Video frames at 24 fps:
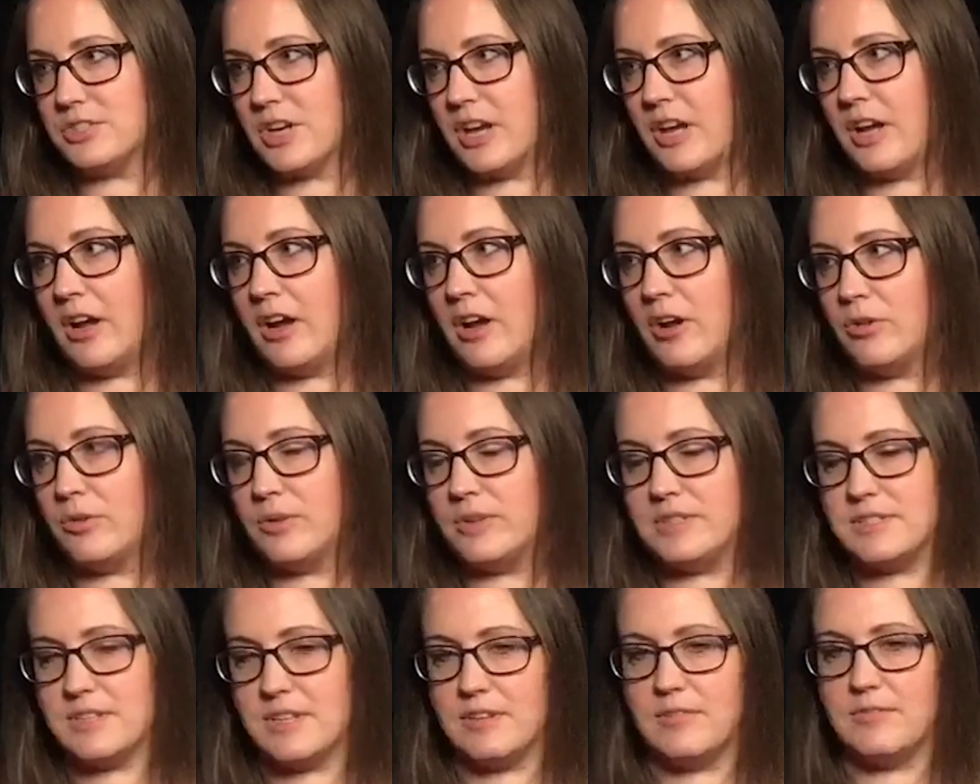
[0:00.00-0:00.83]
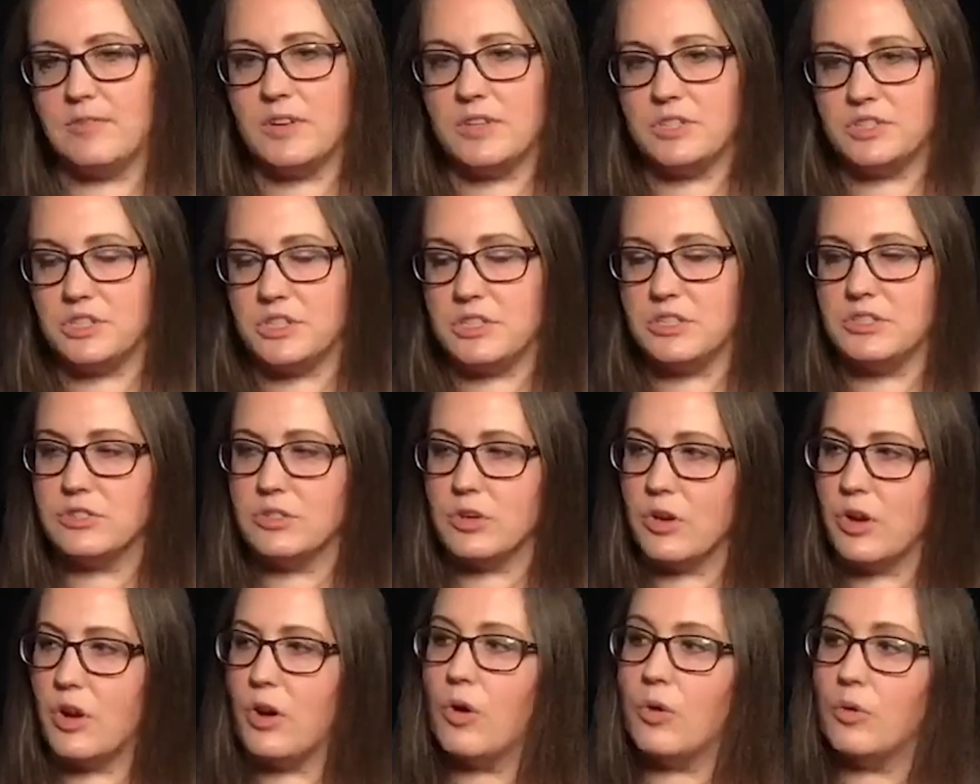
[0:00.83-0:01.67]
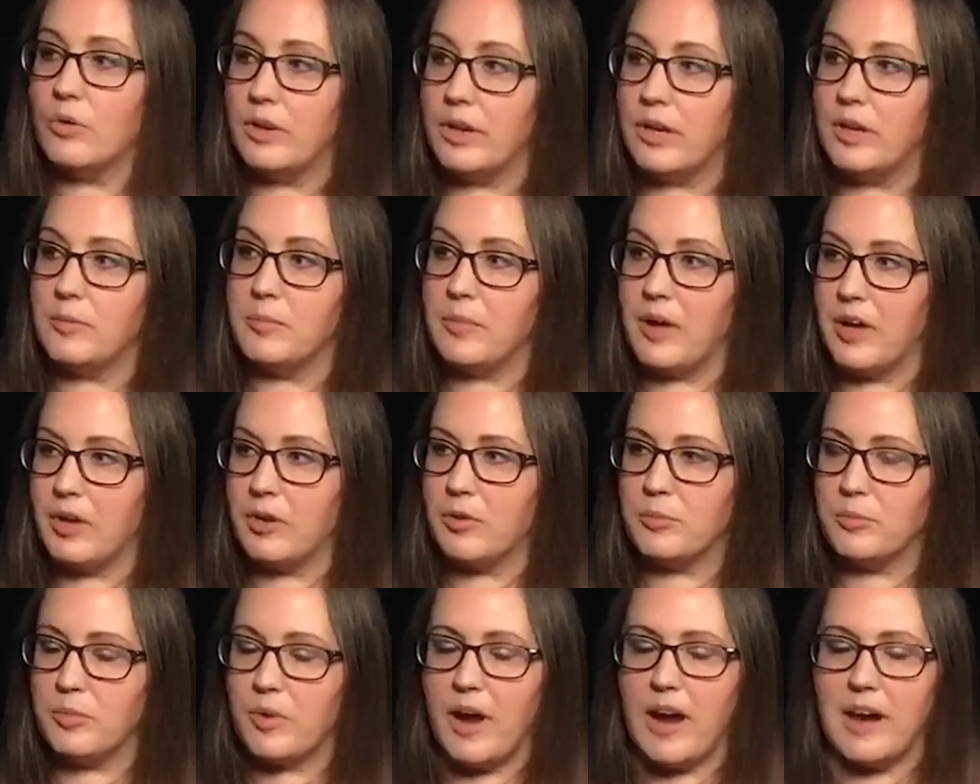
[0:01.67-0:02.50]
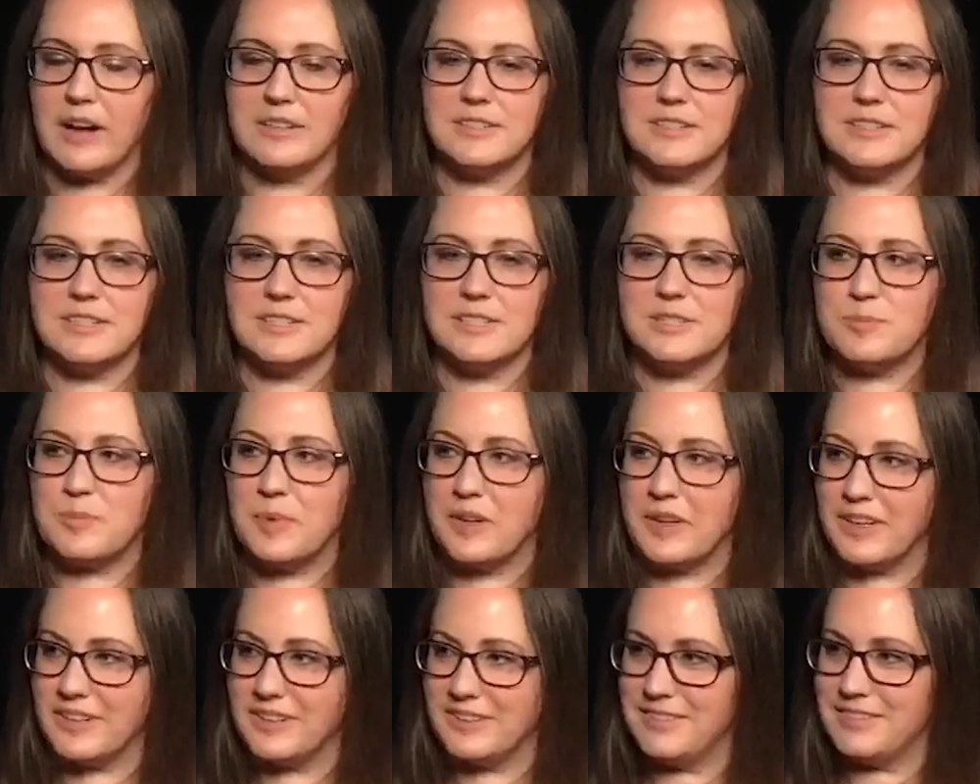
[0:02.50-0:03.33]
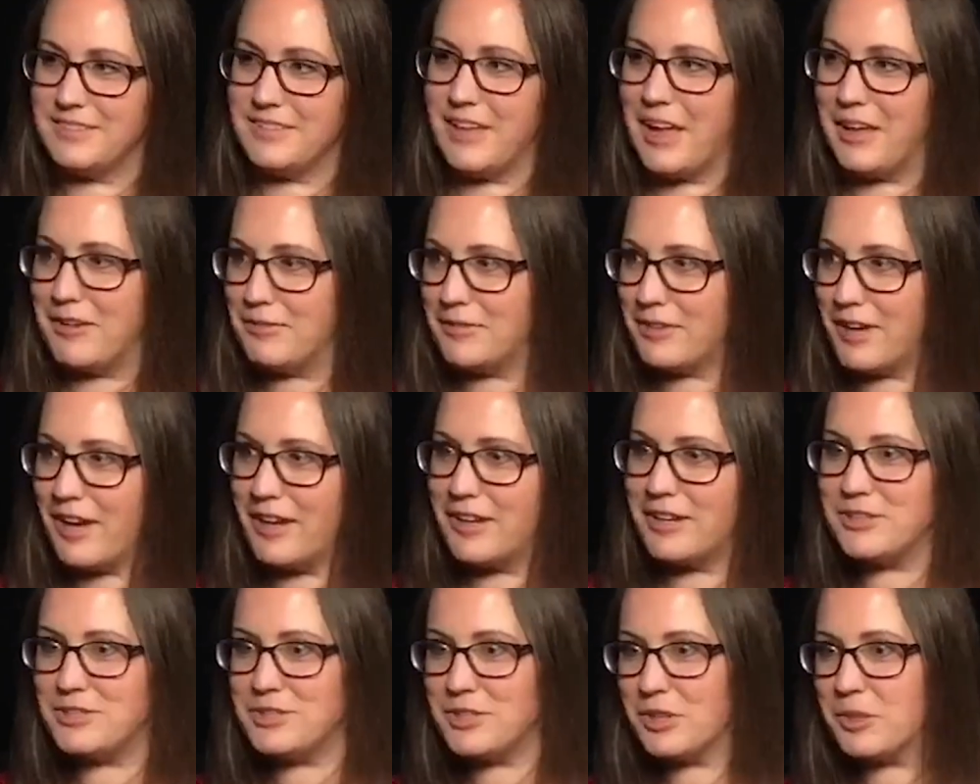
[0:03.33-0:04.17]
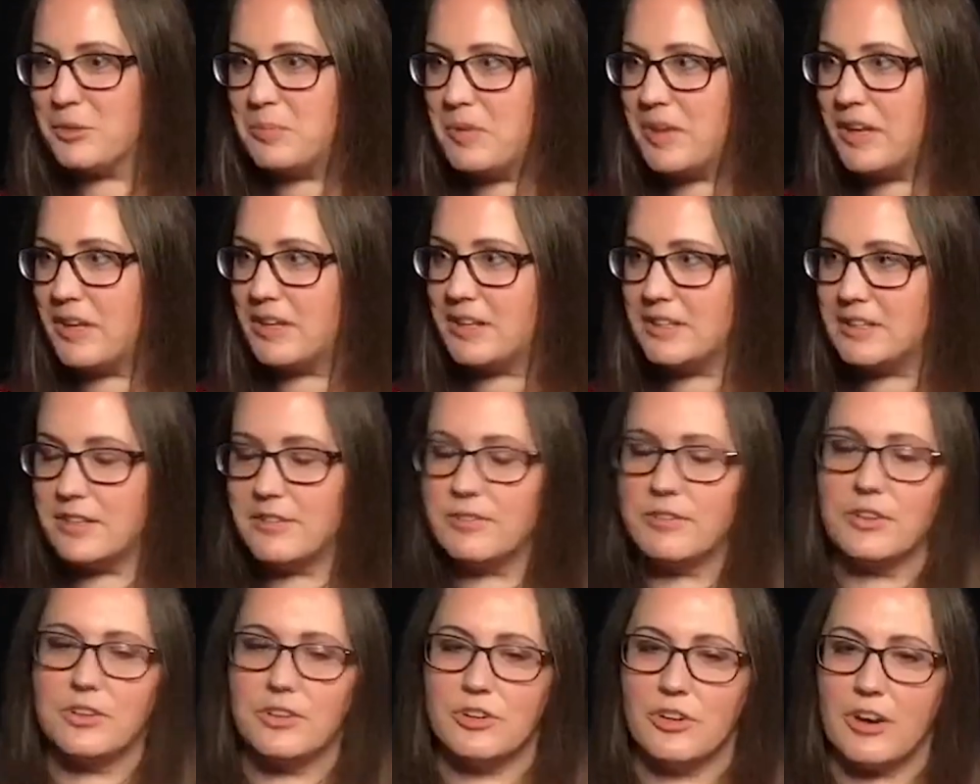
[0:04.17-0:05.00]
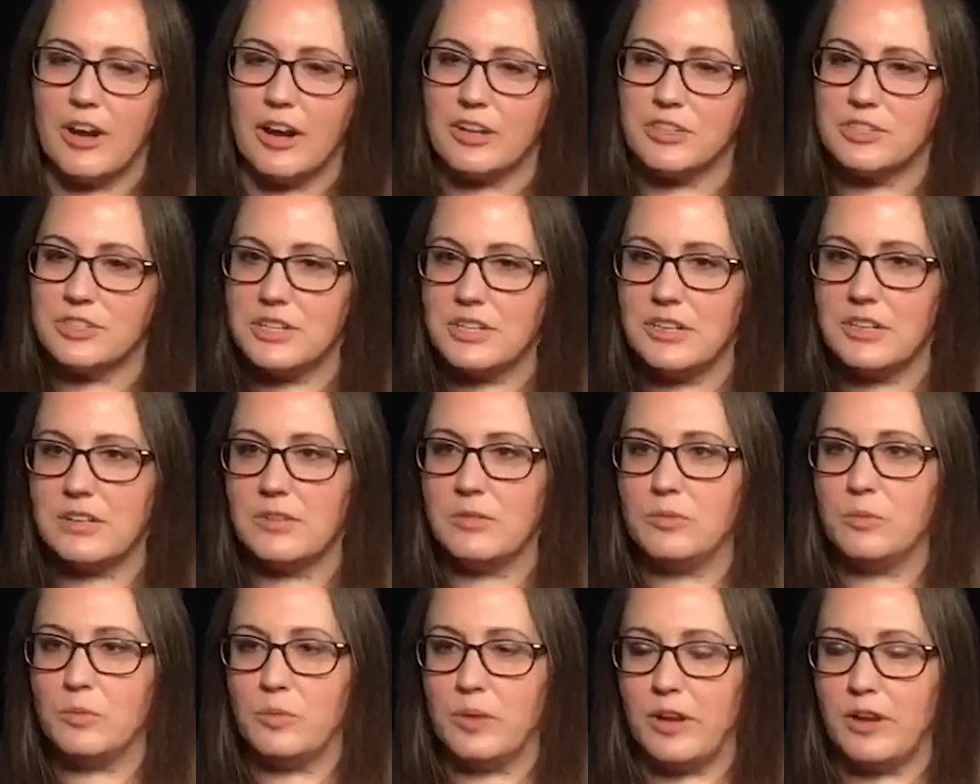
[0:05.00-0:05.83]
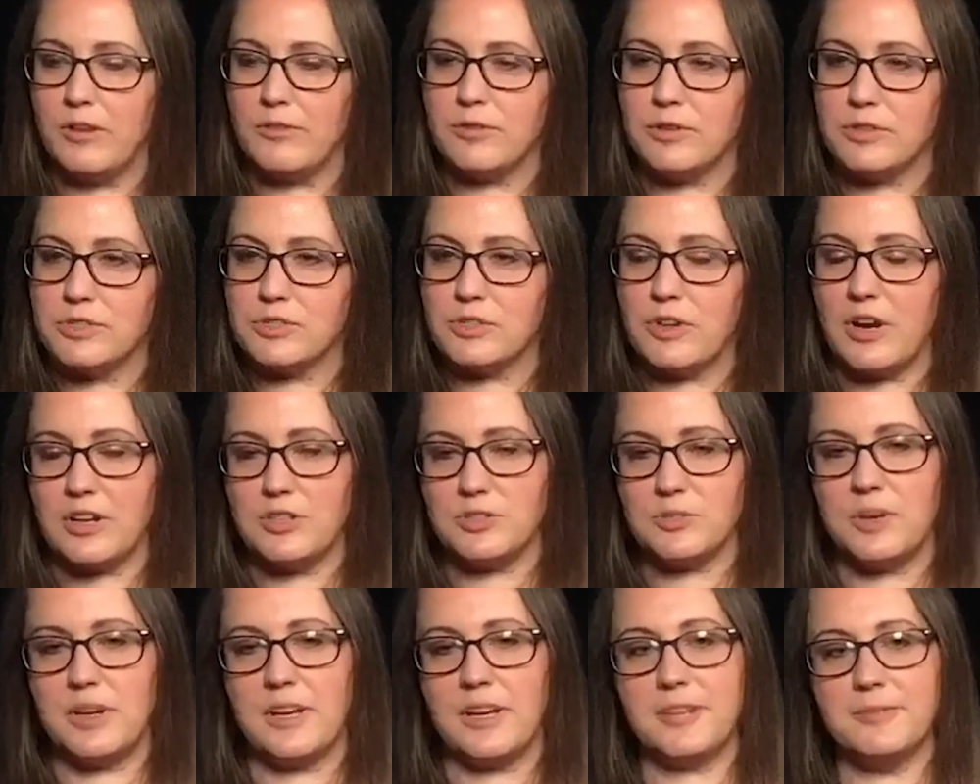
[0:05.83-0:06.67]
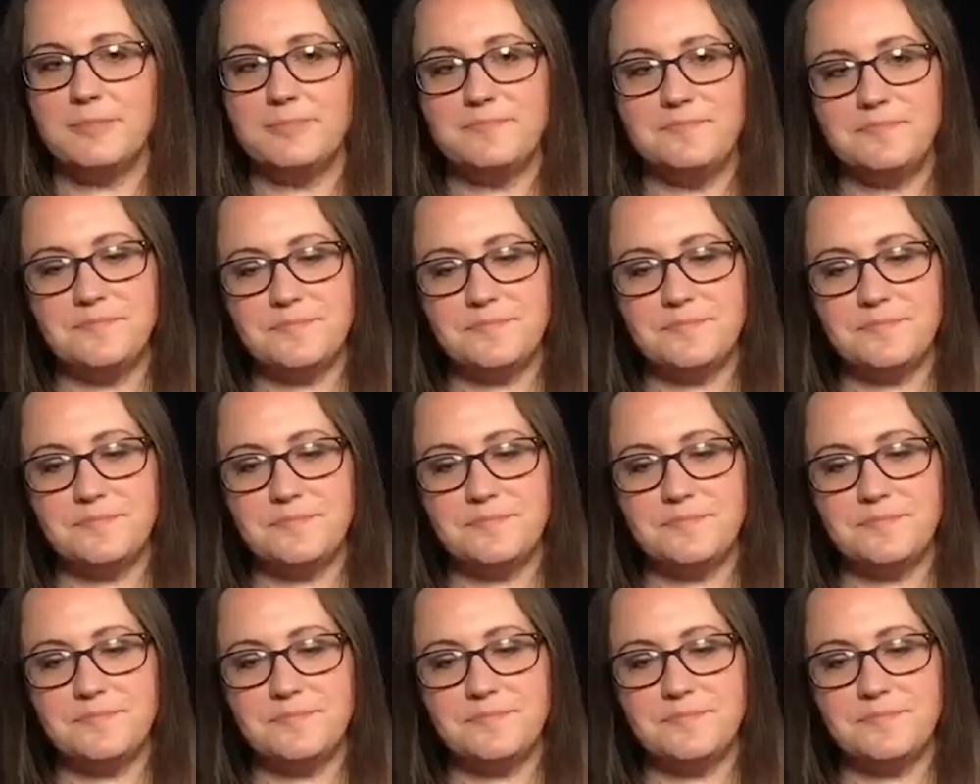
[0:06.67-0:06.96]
I always envisioned owning my own practice, but life kind of took me in a different direction when I first graduated.